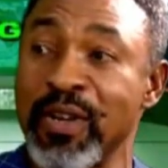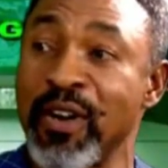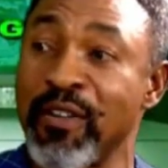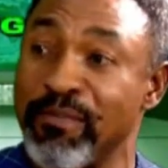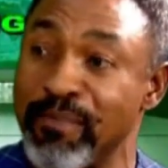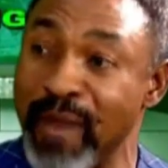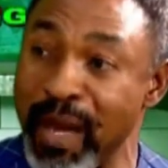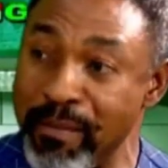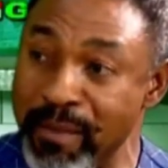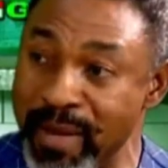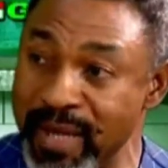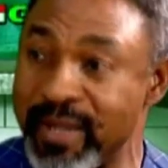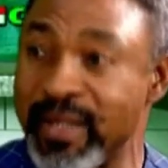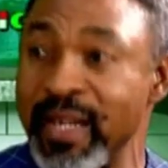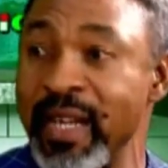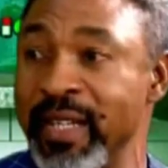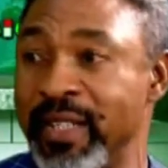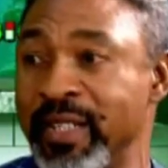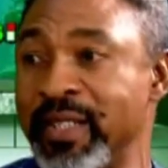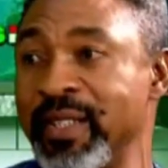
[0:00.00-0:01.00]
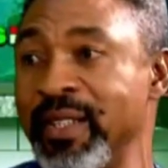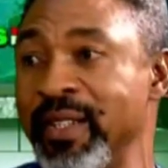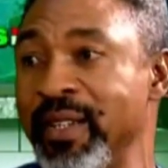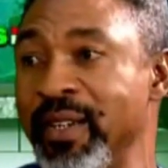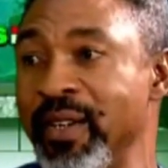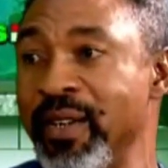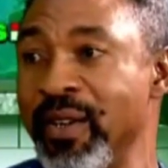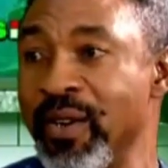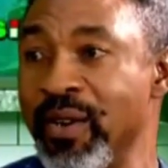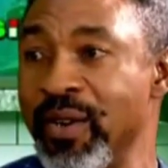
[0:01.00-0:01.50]
of my message,
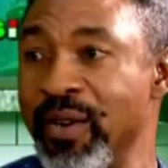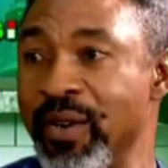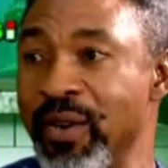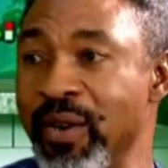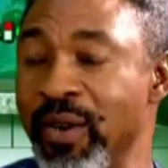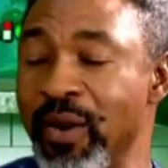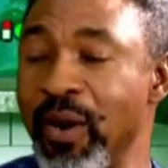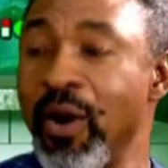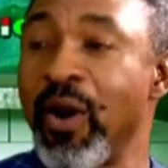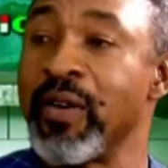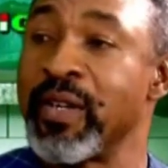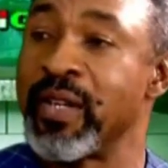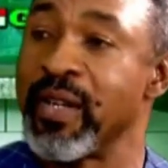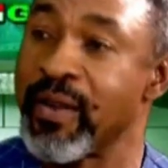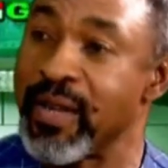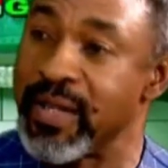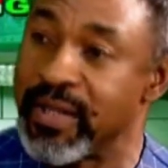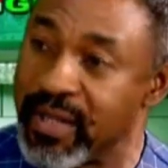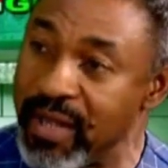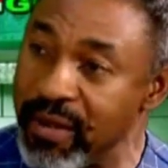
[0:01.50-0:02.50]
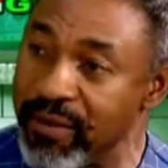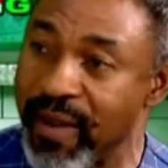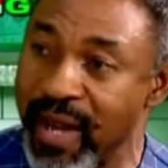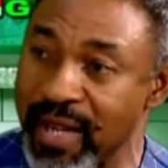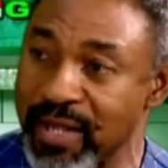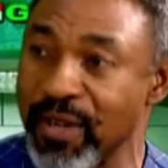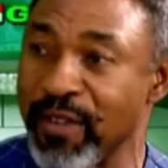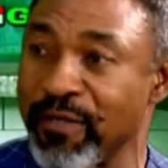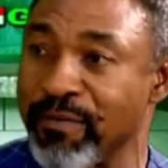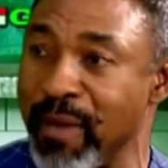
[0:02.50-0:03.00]
or the
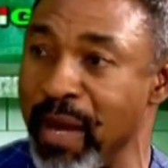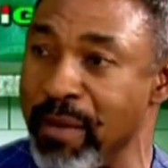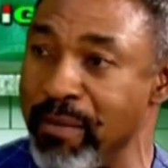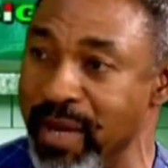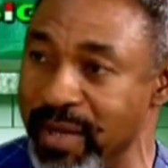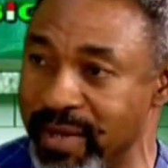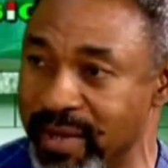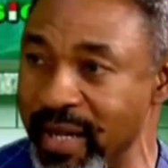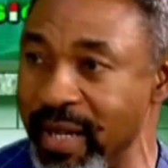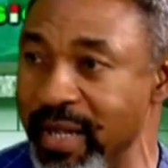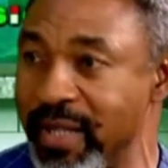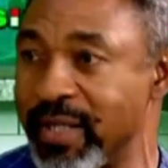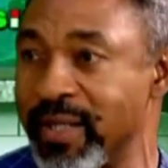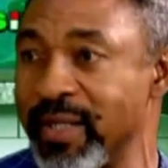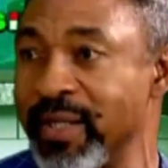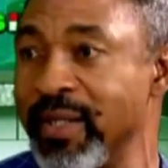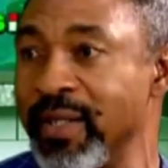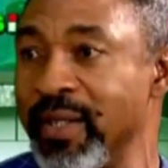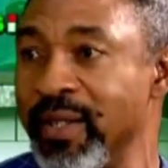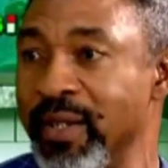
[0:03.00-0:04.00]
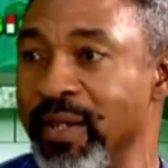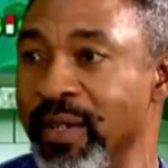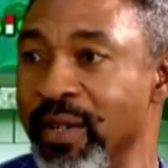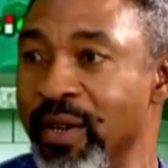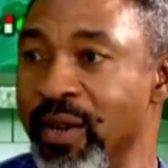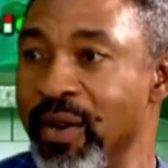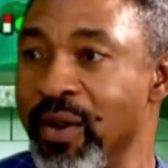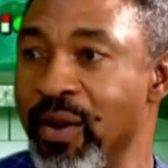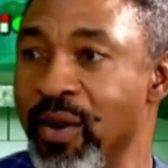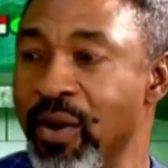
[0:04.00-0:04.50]
receivers of my message,
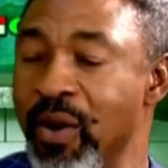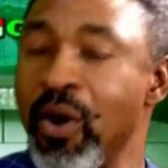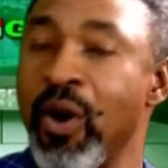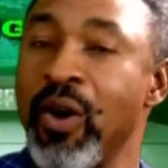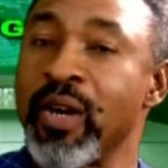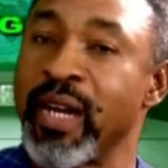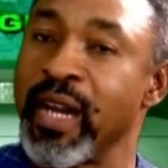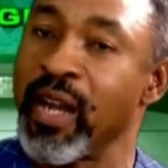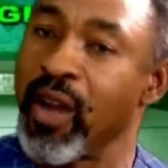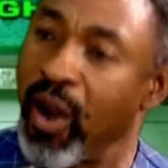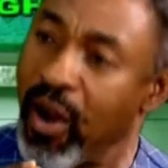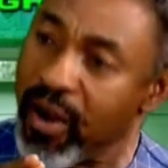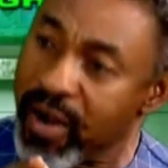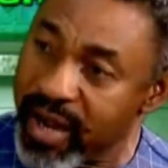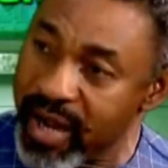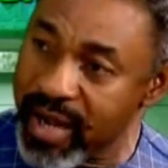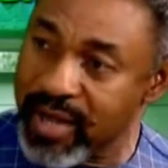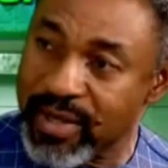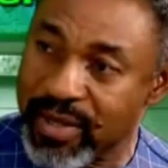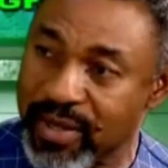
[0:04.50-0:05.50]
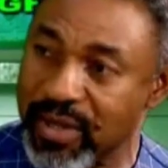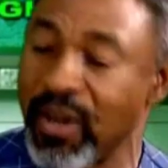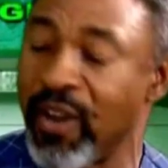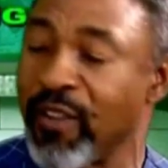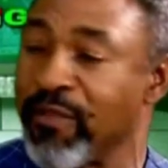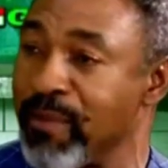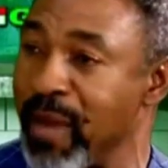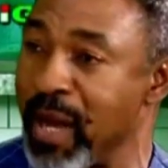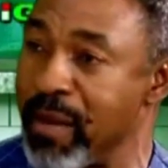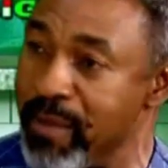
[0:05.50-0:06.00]
or the audience
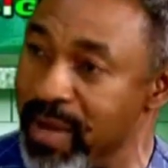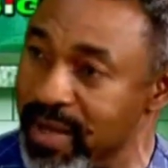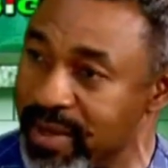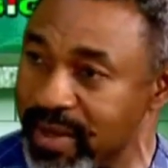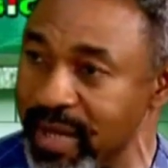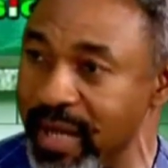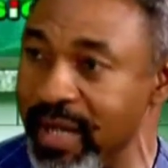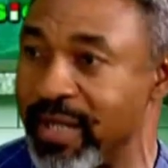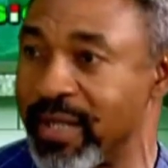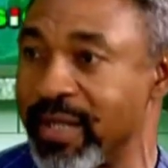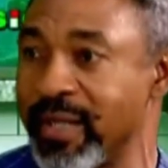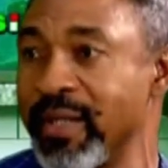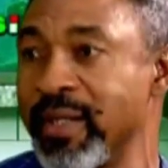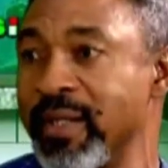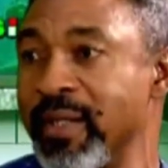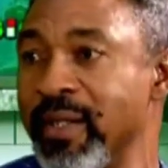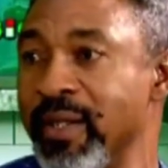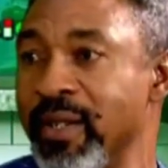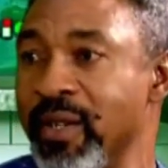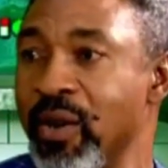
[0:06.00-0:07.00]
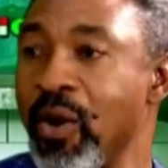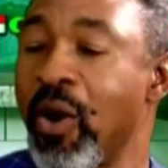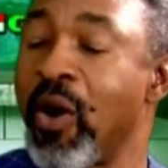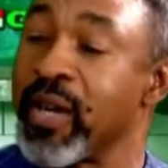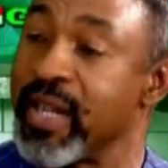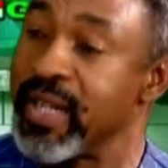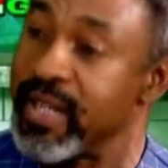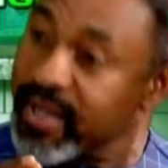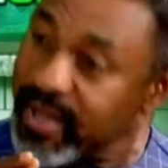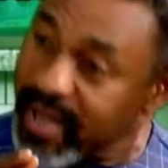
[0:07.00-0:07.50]
of my message,
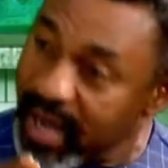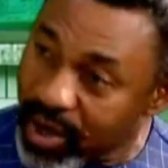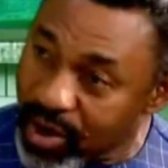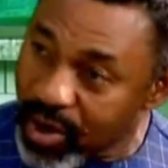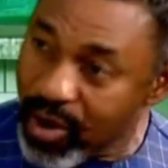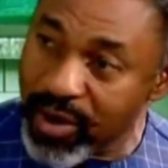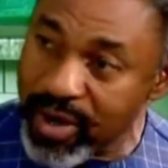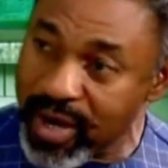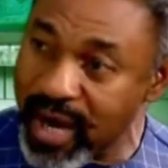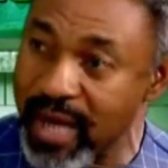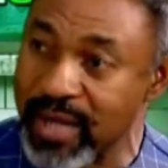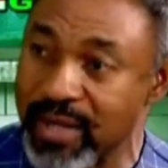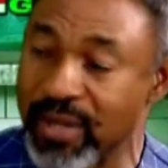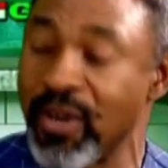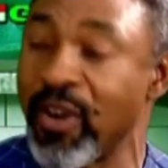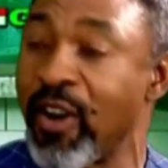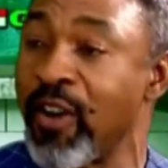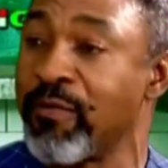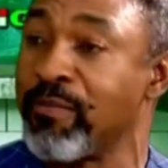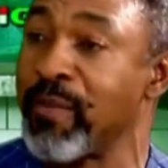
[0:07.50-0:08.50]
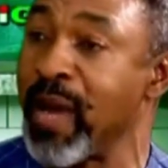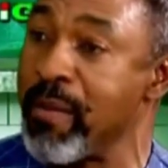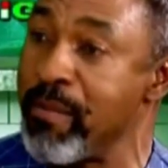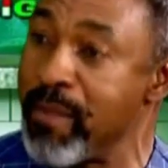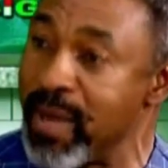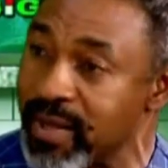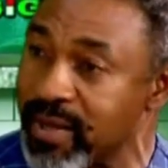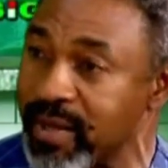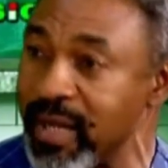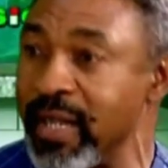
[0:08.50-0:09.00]
or the stakeholders of my
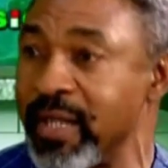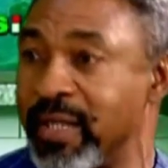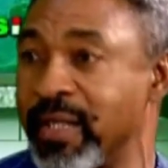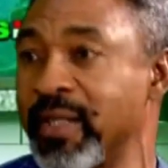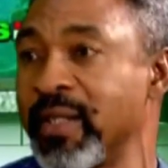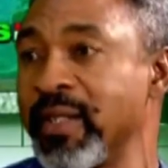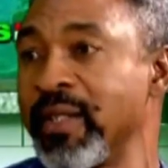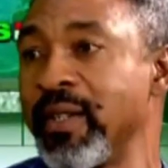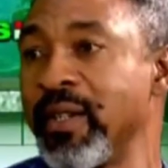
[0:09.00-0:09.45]
message.